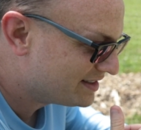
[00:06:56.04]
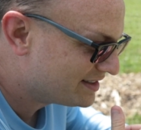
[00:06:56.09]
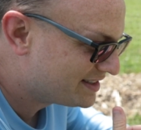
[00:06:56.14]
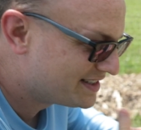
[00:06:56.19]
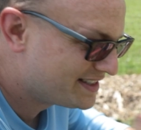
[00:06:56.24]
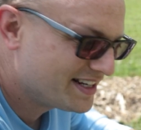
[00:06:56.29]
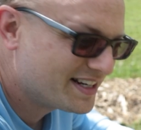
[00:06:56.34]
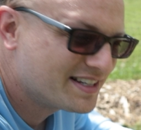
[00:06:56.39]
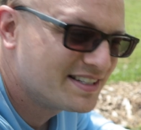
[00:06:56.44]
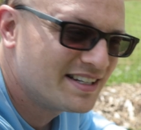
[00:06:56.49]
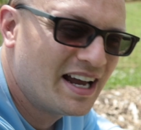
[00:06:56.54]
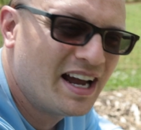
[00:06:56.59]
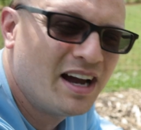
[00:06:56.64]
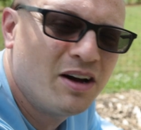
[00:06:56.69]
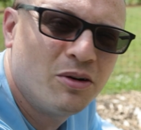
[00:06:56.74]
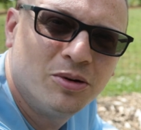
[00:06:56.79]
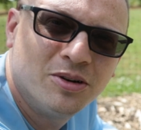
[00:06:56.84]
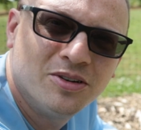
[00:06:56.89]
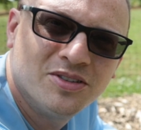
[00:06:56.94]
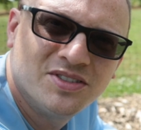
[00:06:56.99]
six
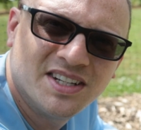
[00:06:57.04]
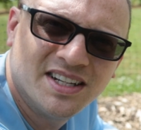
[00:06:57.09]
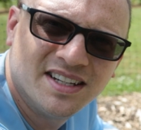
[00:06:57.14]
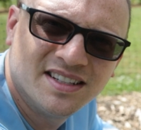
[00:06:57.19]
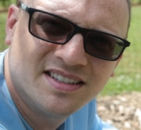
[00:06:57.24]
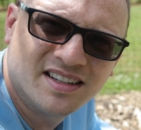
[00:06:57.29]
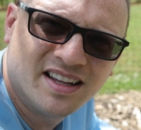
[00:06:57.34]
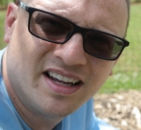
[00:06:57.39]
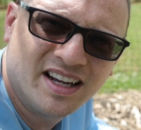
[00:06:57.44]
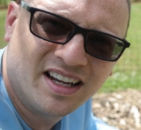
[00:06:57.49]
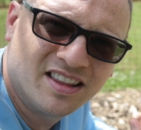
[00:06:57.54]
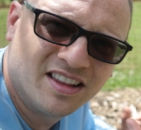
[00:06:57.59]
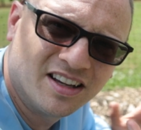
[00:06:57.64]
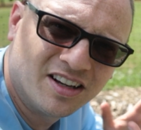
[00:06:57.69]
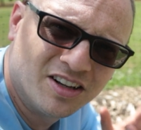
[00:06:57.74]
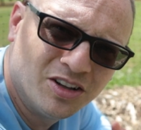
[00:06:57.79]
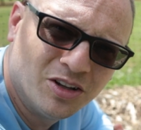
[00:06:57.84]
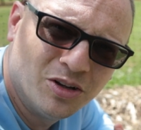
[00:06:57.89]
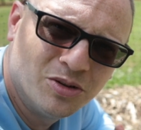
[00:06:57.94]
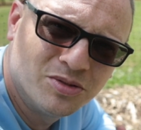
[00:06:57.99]
hours is like the
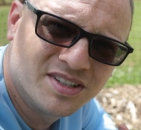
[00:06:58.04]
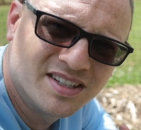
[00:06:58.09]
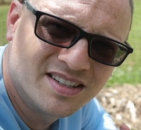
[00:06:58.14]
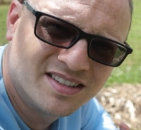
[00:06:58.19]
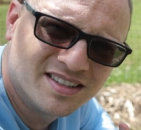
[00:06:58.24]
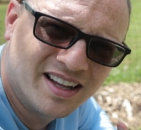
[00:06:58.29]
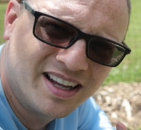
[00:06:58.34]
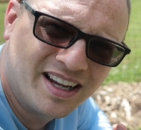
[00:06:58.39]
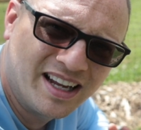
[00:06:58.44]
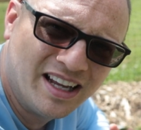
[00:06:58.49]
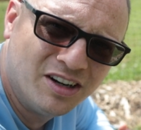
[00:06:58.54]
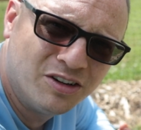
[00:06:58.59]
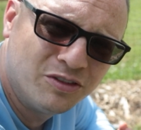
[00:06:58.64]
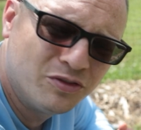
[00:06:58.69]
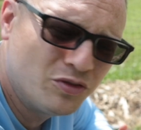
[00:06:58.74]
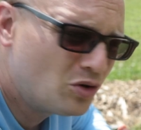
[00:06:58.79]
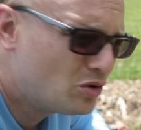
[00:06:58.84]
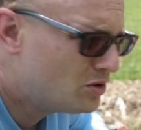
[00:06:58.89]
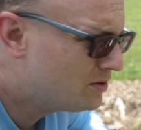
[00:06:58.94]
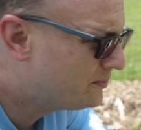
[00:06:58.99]
closest like
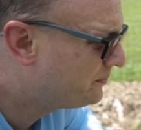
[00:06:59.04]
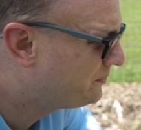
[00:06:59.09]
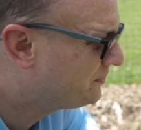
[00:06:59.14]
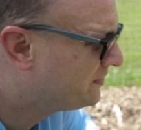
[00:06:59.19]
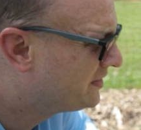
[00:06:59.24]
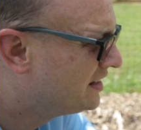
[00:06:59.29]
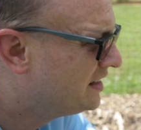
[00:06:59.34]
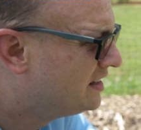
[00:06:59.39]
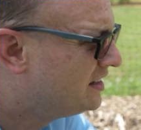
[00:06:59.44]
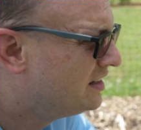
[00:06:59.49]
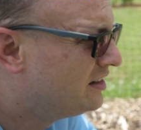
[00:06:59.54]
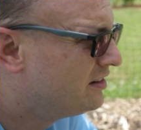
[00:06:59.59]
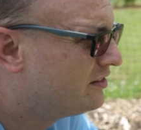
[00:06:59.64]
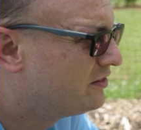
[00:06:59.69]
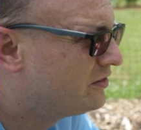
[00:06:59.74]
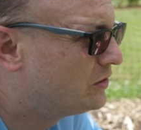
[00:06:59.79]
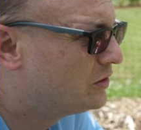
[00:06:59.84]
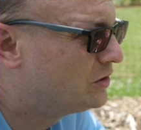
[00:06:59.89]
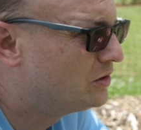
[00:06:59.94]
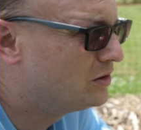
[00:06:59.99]
interval
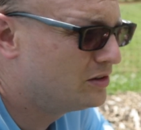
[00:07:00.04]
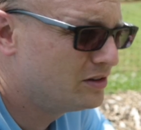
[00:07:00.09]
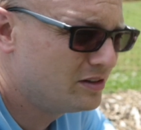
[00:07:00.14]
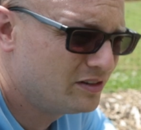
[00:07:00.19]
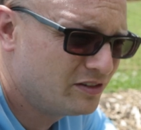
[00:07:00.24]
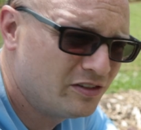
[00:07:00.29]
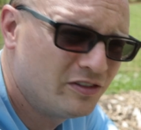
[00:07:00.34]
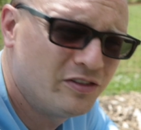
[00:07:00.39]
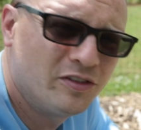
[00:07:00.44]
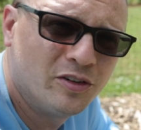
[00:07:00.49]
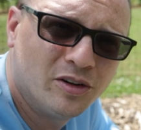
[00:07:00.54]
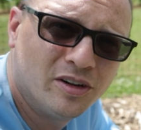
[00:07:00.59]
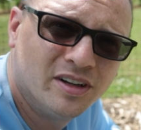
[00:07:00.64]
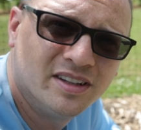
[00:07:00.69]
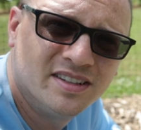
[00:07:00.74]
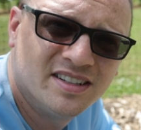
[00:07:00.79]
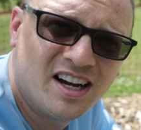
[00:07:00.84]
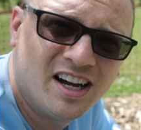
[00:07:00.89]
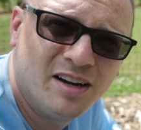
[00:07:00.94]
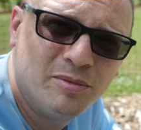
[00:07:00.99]
for, for a
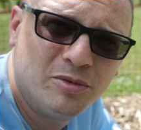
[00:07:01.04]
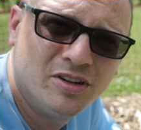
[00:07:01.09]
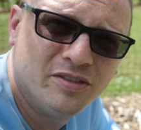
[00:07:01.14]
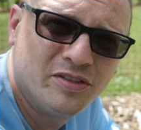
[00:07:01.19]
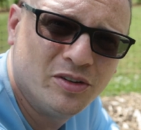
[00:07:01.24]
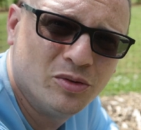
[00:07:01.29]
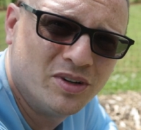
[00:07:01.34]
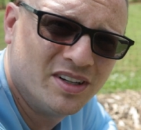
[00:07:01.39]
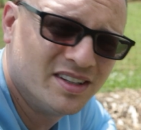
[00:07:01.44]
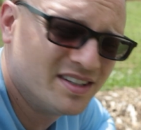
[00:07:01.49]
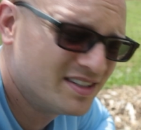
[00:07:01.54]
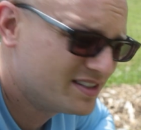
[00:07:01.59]
timer if you wanted